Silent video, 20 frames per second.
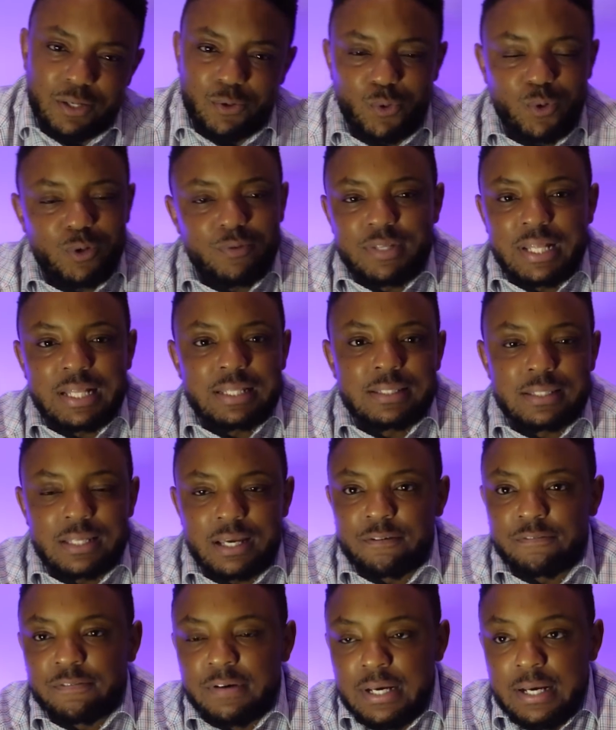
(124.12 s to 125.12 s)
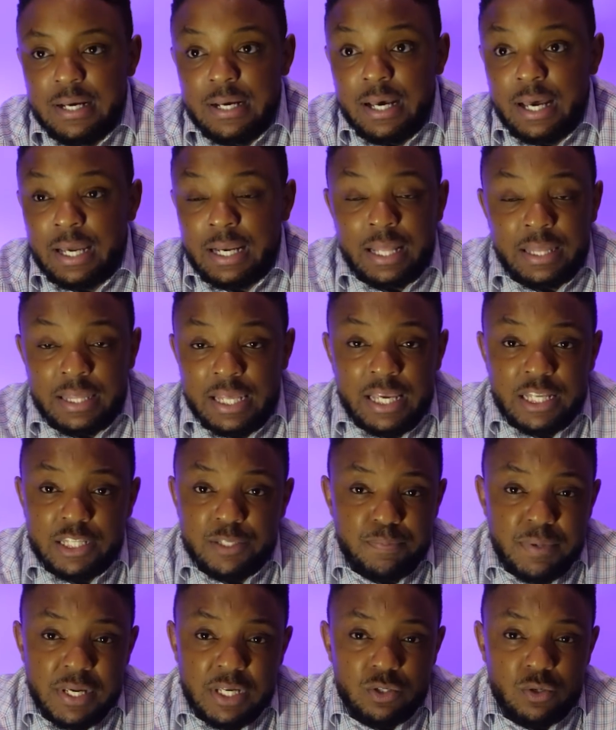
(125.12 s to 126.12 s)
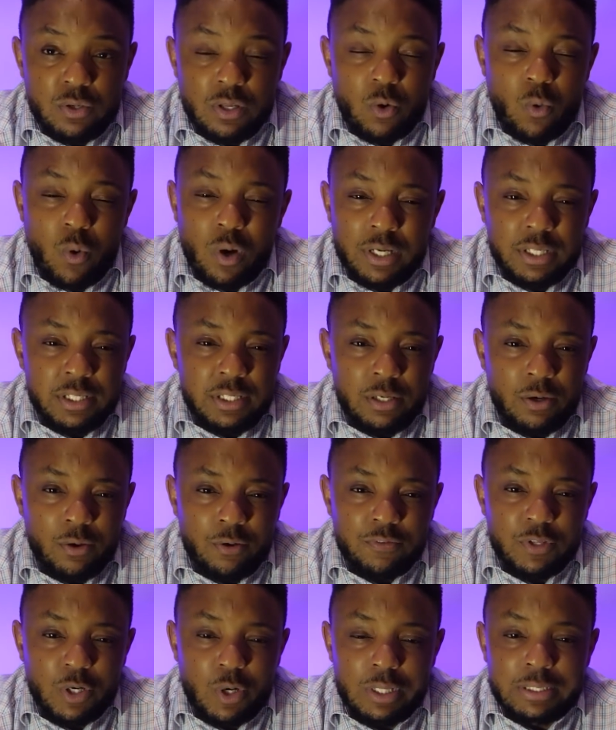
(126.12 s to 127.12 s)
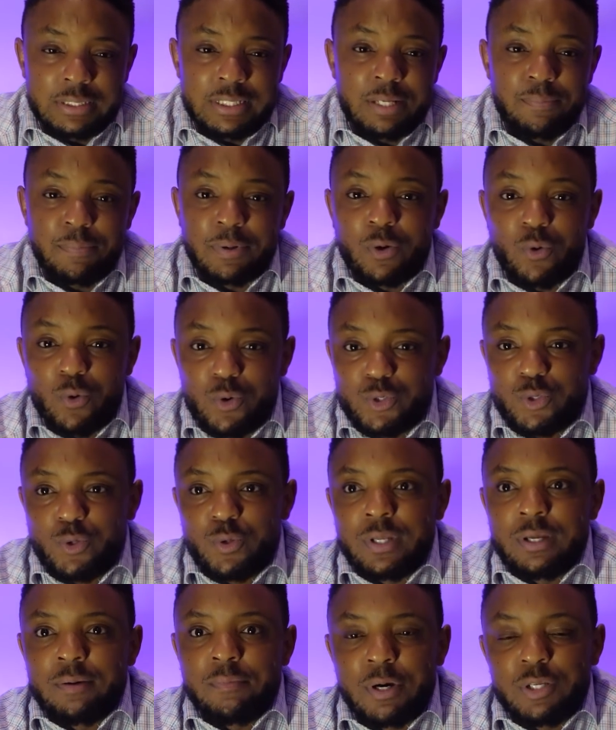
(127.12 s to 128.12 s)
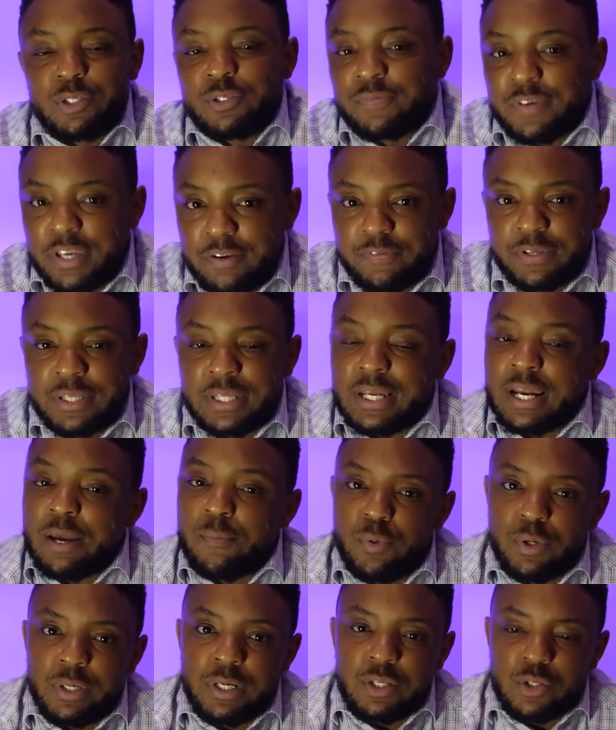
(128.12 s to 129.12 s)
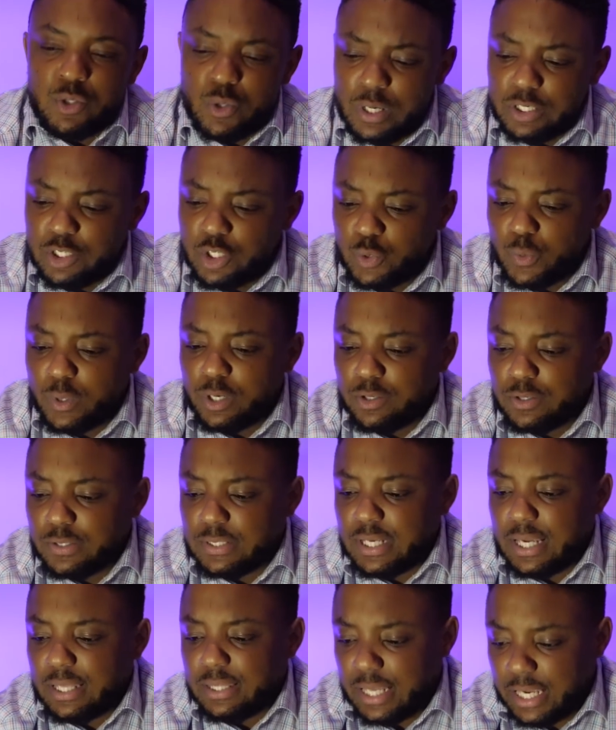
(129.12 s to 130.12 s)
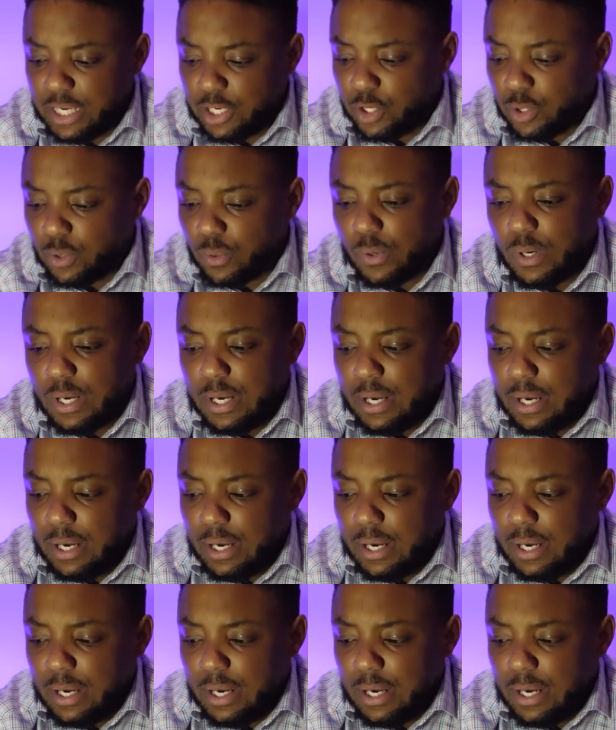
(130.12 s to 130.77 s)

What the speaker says: and all of that stuff. And I think it speaks to the quality of the content, but also the amount of effort that I put in. So I just wanted to say thank you.